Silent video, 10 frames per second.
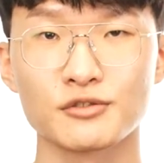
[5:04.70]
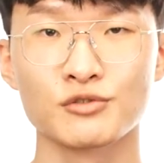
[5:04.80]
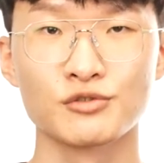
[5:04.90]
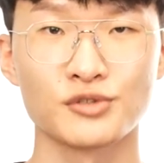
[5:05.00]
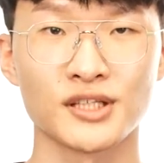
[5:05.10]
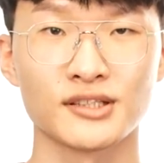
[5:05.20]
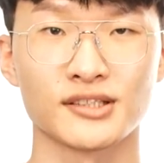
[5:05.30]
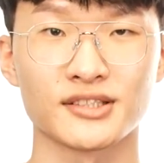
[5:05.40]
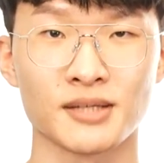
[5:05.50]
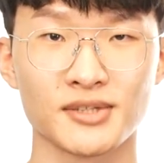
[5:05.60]
And
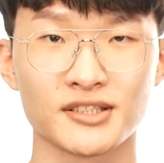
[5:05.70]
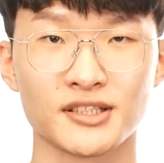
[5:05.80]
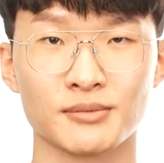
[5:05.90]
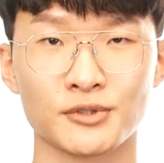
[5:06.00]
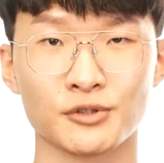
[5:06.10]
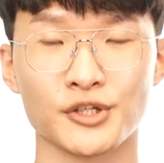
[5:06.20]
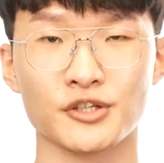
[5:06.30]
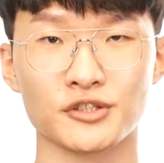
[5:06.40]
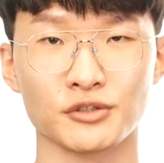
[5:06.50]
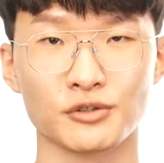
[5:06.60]
because UVP
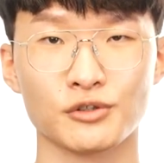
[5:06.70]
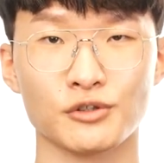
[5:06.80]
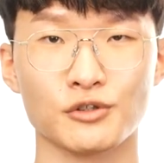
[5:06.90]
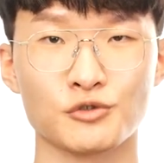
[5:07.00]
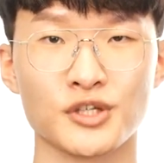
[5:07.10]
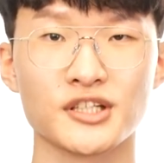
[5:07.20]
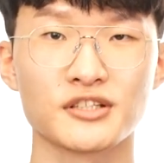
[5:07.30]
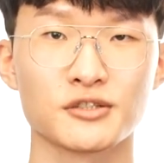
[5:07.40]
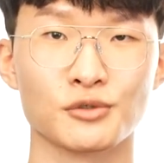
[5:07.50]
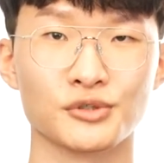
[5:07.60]
used pure
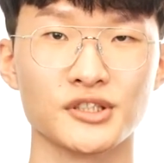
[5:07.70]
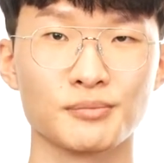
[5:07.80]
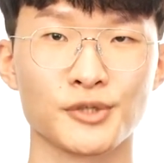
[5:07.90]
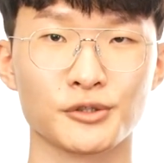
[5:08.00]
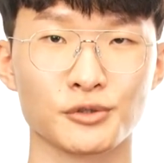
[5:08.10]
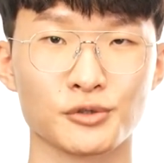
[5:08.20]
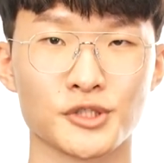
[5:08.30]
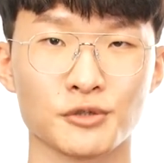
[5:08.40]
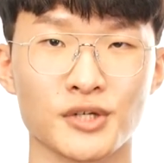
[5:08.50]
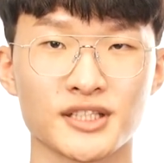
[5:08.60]
JavaScript and did
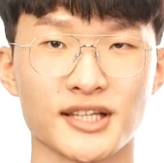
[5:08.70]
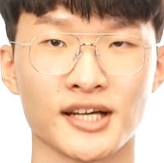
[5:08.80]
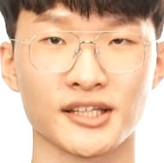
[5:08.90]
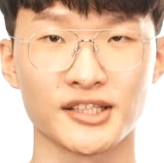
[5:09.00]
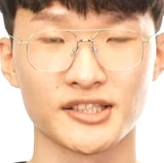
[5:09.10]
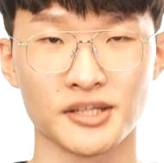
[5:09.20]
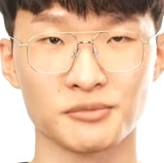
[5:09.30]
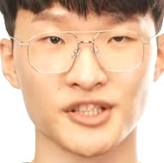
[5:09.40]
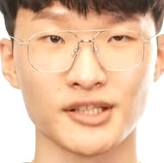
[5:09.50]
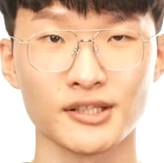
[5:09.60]
not provide JS
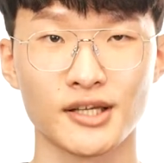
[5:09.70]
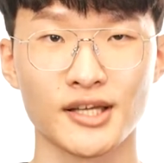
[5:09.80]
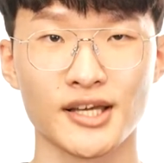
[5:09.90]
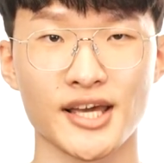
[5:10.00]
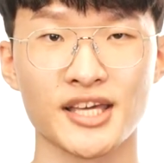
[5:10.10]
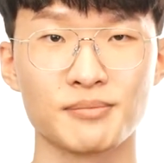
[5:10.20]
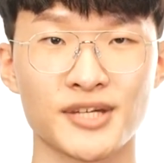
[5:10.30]
docs separately,